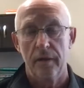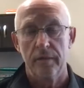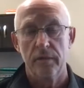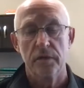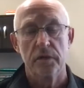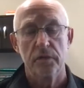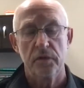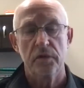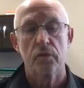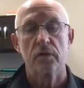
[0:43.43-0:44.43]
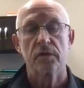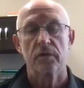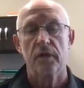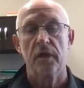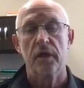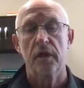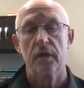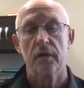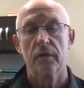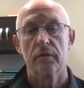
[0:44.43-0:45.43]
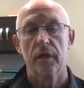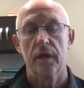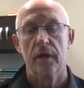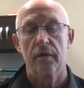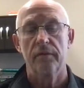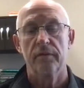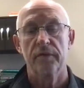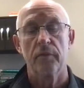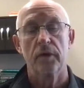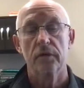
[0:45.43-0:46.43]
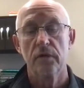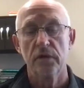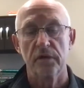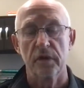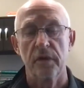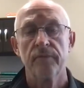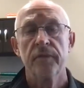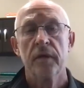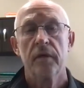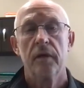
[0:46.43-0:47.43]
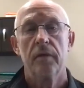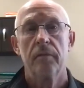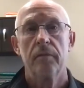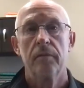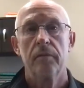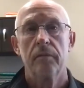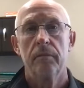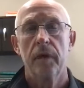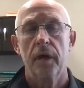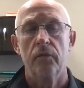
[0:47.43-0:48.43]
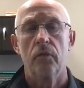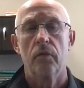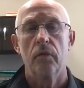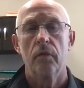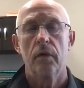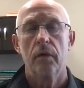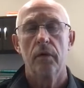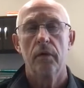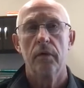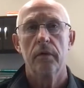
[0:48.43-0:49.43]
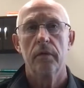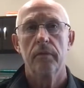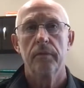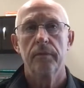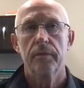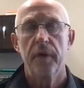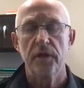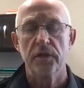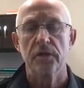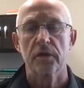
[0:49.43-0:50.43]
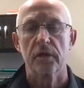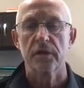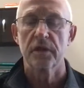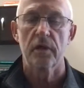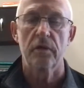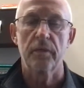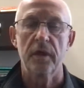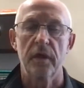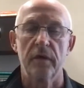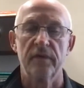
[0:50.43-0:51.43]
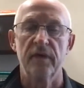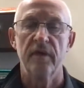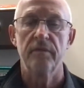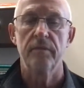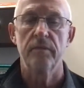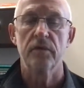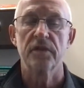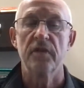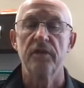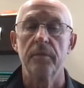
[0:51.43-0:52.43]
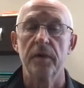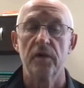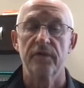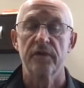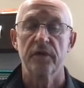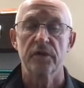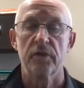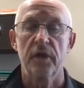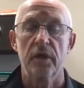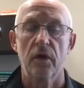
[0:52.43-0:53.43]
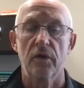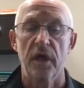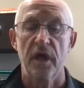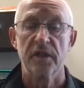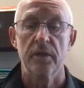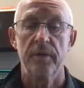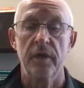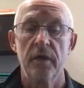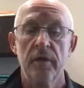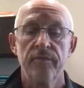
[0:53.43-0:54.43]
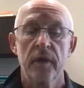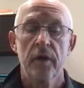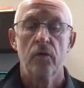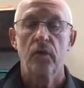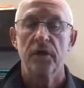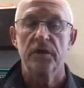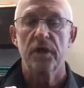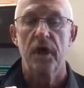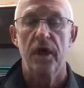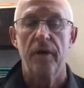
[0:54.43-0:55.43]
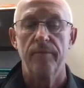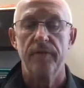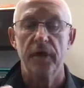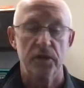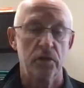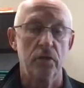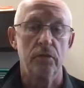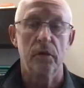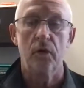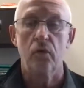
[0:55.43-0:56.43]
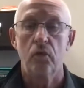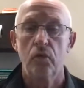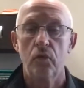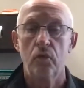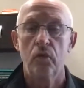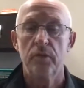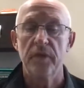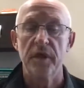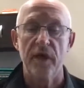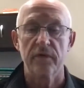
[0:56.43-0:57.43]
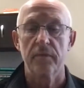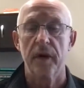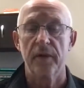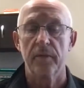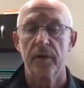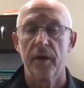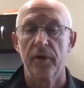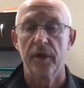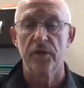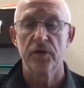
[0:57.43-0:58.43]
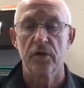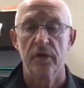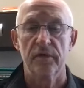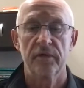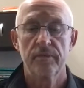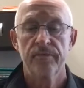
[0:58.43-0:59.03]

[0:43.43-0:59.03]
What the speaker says: use the word screening here somewhat loosely, but patients are concerned because they've received a bill for their screening colonoscopy, which they assume would be covered by their primary insurance.